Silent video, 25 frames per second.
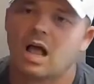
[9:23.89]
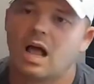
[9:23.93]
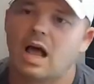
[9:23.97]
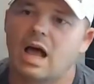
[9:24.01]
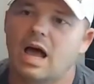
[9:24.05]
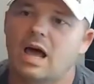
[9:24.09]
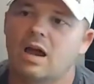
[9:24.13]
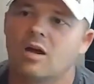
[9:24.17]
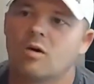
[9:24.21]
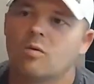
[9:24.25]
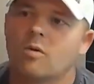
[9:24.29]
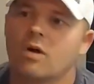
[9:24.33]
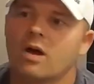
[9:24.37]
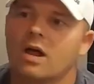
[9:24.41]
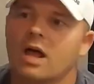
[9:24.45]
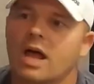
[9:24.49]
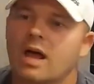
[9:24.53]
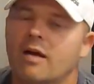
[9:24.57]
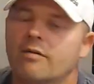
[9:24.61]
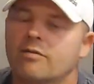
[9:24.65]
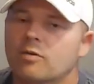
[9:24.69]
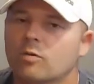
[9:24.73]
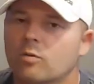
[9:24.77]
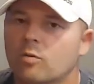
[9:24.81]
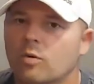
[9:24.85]
I don't want to
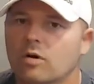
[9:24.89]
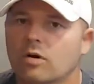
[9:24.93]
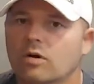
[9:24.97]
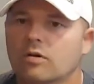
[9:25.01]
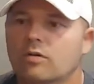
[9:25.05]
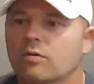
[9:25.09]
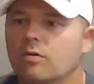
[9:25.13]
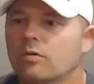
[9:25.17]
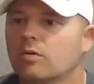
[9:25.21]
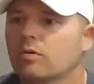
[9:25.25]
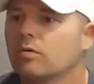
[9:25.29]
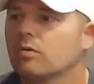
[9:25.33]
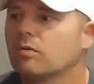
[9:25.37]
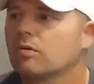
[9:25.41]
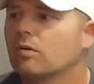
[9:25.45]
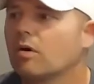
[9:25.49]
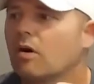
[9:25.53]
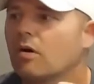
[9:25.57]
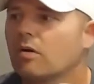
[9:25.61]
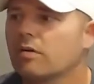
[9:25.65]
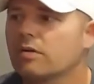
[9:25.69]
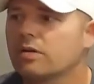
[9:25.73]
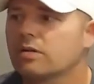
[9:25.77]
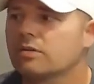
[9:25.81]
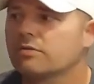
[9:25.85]
have to work through
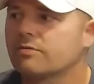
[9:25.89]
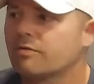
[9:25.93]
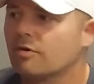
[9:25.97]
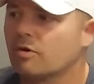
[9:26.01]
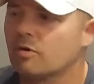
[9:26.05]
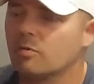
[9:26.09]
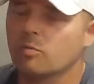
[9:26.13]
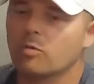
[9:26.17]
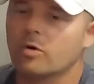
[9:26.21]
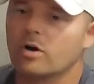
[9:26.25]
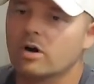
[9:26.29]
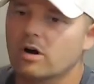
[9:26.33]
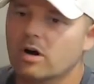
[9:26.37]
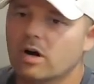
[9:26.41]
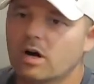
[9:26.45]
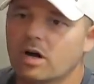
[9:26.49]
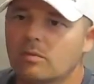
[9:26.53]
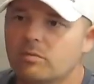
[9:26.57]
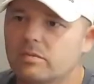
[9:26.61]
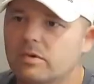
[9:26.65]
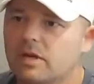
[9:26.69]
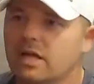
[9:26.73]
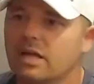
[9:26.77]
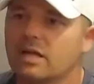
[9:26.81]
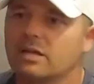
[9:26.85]
all these firmware
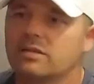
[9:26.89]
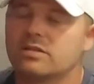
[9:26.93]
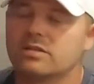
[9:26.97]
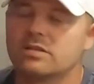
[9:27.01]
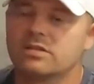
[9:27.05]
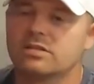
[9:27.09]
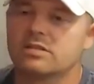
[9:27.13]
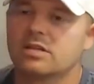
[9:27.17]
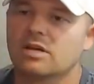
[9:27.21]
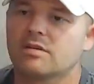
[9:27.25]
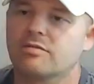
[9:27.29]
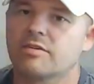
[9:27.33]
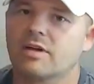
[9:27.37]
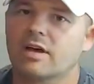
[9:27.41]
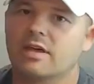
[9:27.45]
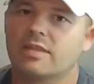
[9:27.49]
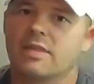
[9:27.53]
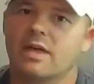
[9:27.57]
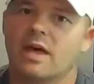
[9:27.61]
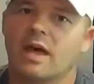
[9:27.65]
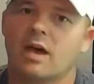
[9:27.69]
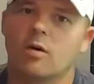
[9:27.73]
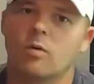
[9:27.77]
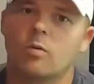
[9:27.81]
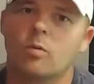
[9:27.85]
updates and stuff like
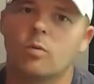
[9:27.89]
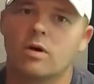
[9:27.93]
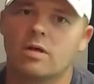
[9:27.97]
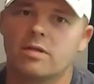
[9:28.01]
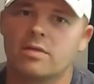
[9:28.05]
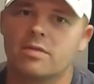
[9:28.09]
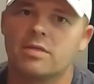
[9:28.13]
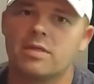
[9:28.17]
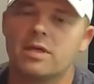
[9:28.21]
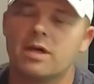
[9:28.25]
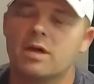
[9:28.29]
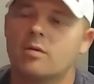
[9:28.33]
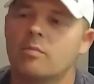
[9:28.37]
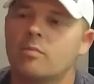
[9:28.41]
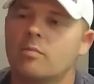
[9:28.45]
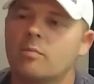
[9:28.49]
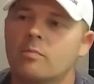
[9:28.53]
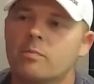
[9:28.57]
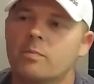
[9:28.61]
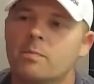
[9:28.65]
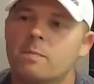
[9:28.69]
that with them